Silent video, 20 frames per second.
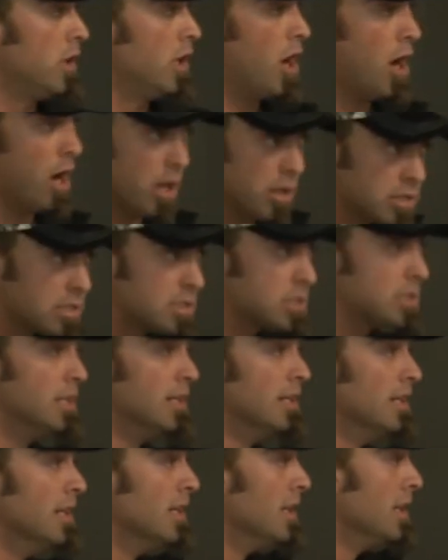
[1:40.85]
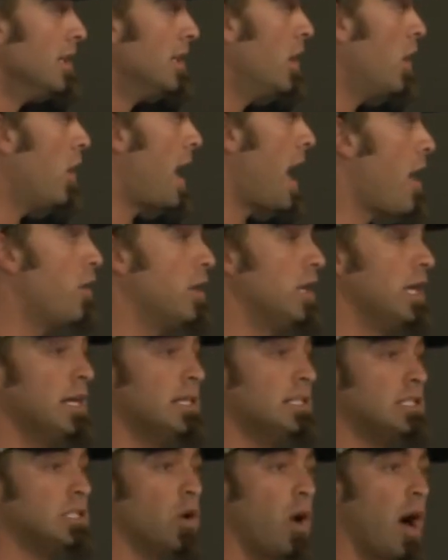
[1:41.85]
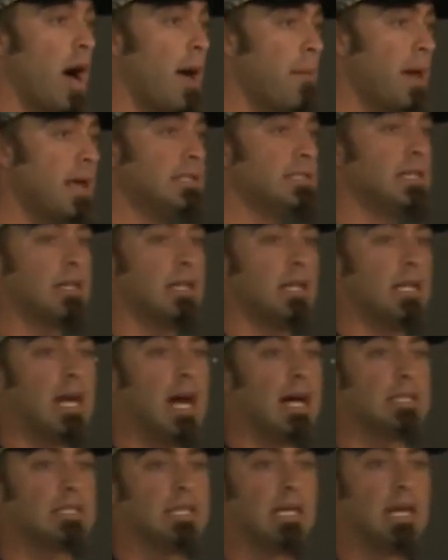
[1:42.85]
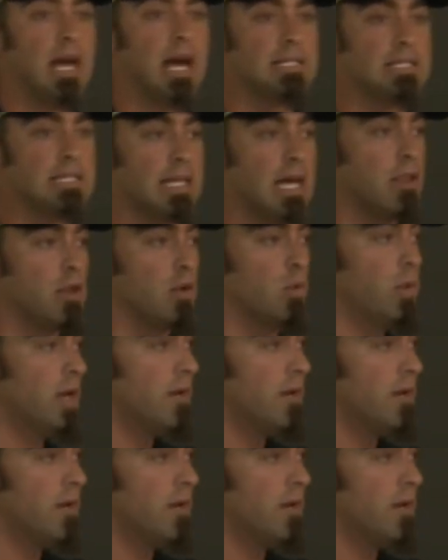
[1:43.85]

You know, it's, you know how it is. So I basically got the guys together.